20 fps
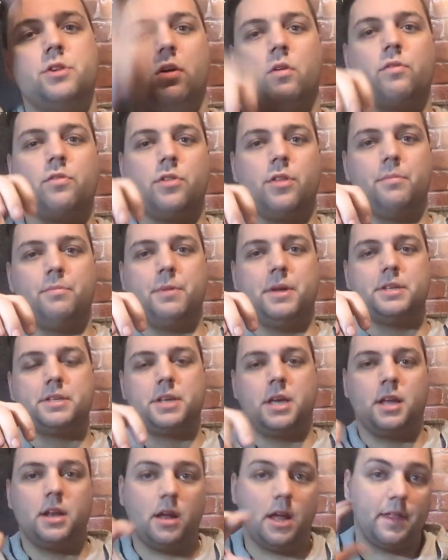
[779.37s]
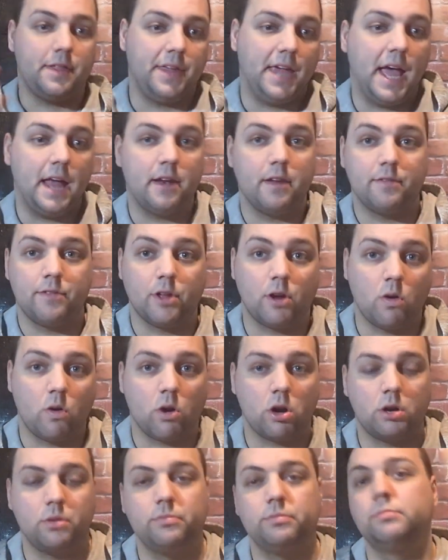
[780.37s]
over the biscuit on the end of the
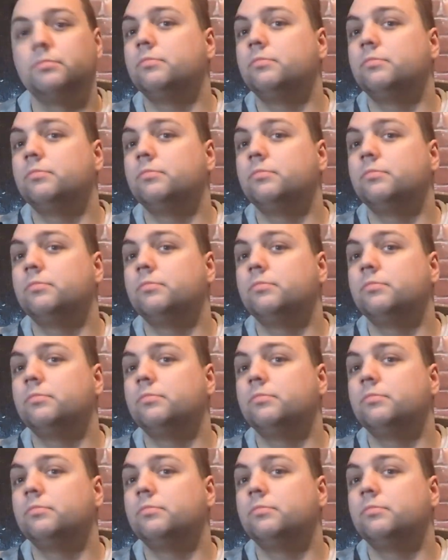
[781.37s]
core.